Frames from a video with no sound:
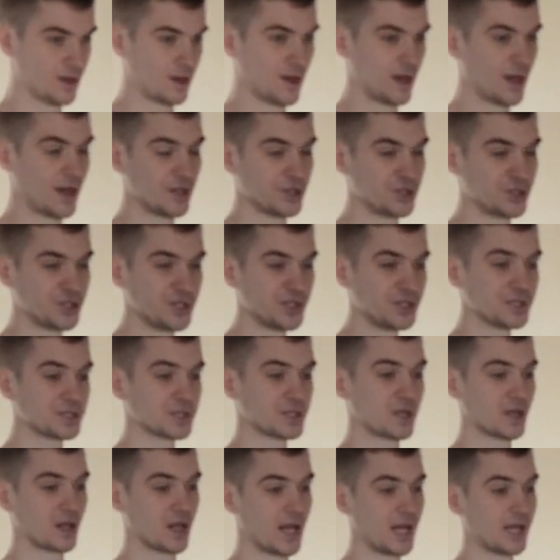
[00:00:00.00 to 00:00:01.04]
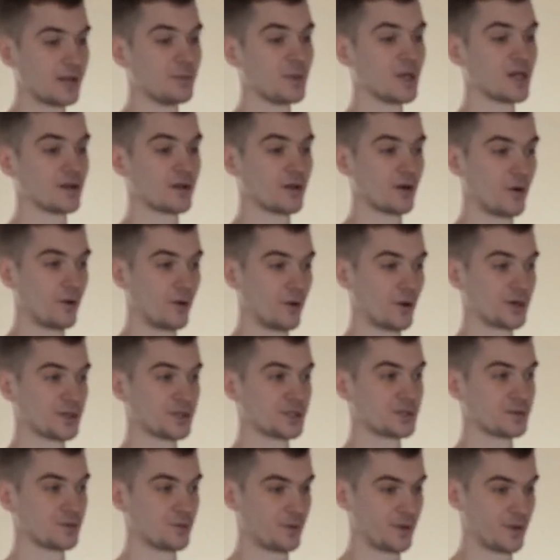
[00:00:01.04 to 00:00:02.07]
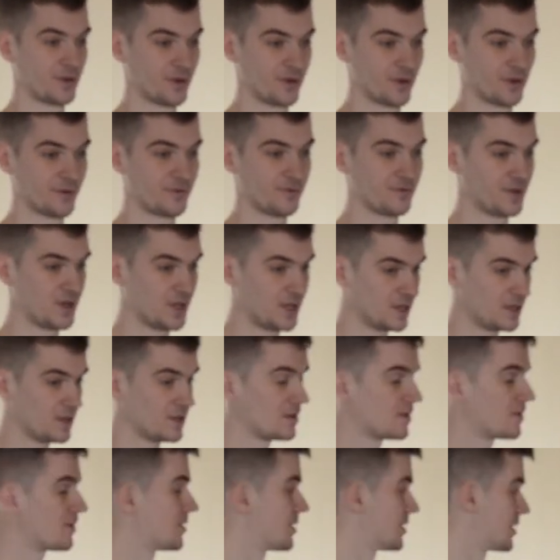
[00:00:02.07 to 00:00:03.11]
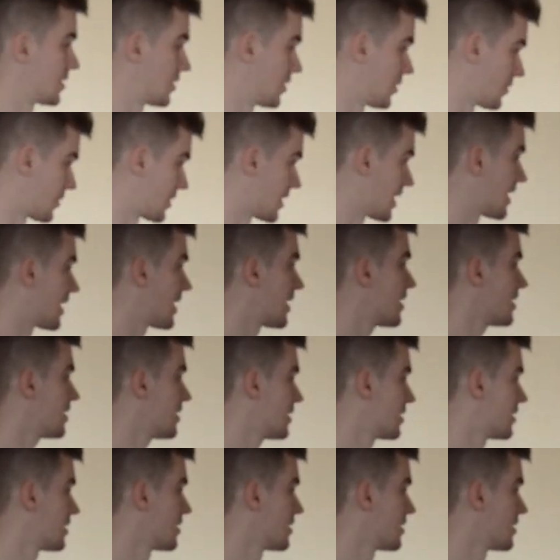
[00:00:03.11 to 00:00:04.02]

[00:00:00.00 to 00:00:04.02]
And she's climbing the horse with her feet. Okay.